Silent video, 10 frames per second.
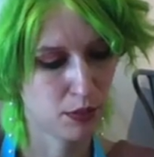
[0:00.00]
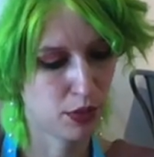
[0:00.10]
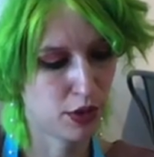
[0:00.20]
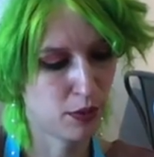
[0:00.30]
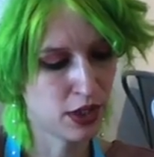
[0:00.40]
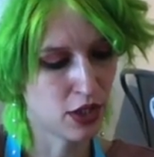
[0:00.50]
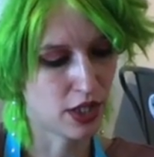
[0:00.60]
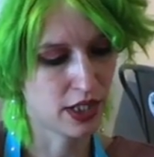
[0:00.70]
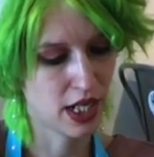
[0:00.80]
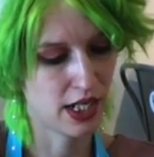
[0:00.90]
put one
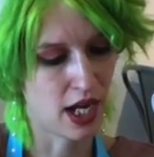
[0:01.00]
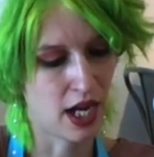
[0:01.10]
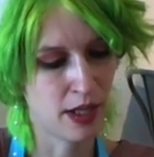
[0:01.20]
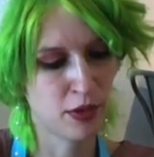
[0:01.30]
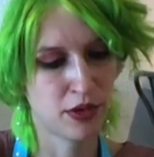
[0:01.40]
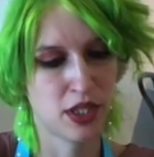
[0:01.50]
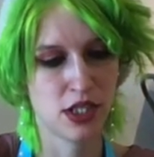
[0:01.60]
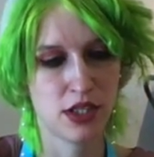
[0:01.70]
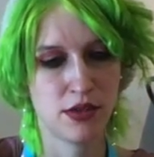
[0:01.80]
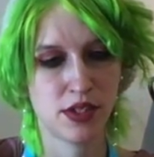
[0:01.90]
on, and I'm going
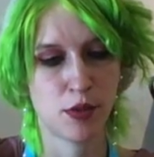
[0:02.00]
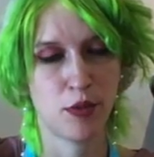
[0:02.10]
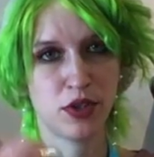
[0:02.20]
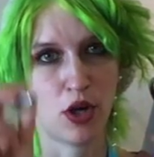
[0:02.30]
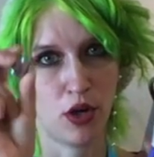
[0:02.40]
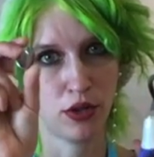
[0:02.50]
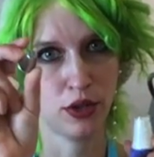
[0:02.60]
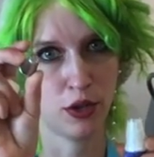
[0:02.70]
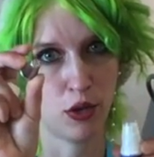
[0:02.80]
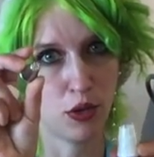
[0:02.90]
to use the one with all the
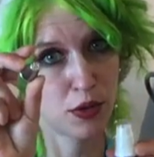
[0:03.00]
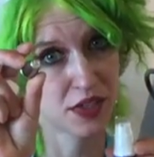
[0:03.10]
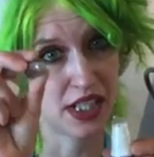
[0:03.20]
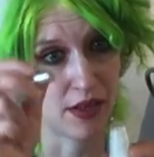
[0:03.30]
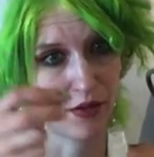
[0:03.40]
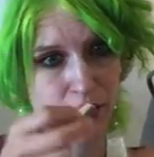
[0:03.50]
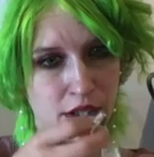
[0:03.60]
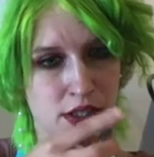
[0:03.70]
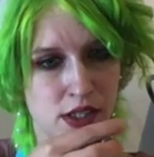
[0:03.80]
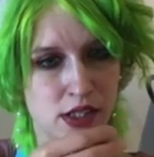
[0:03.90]
little holes in it
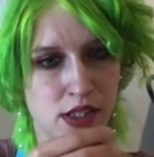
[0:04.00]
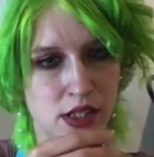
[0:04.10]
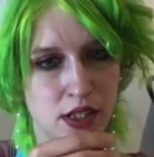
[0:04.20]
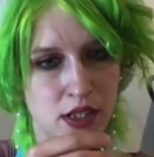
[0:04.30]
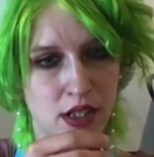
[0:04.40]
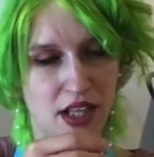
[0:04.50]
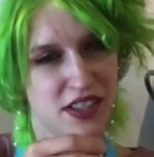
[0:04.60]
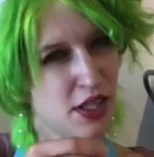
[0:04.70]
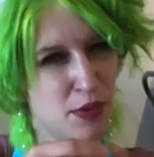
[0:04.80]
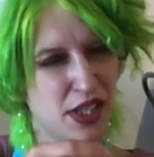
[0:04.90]
first. I'll
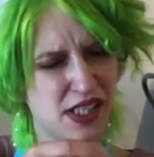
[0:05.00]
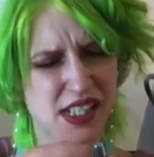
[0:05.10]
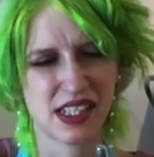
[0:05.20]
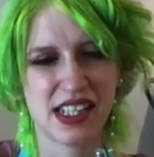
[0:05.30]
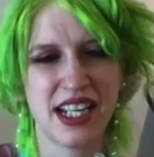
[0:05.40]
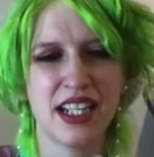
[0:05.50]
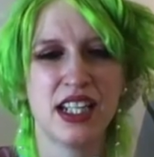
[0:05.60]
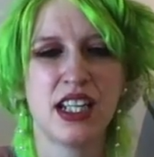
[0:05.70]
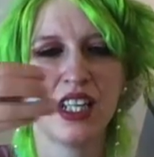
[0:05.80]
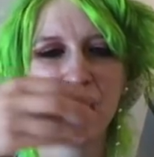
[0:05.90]
tell you what it is in a second.
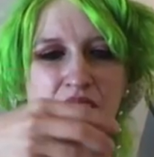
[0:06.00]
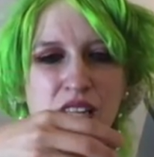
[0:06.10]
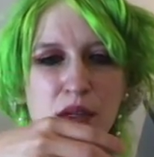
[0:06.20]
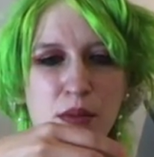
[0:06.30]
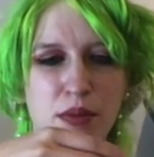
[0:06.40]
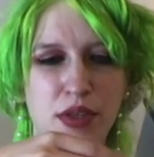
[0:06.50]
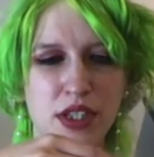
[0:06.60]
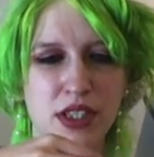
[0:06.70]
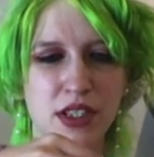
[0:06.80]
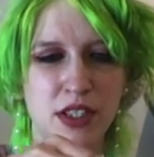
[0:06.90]
Put
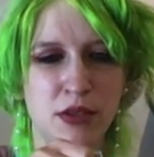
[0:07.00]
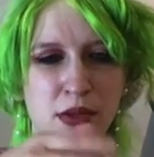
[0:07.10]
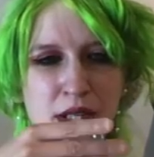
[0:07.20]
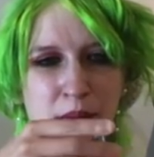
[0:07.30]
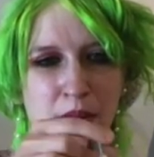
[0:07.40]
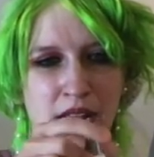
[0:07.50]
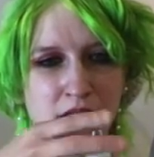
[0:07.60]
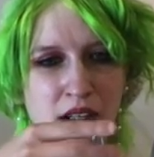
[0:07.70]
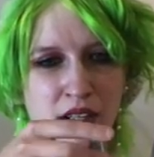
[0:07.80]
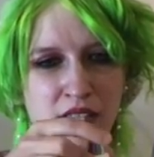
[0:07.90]
the little ring back
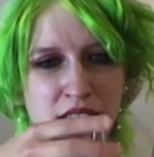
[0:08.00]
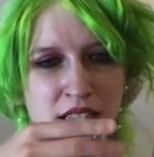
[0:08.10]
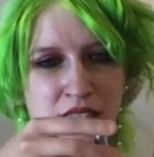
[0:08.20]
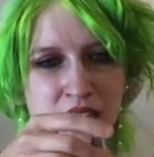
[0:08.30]
on,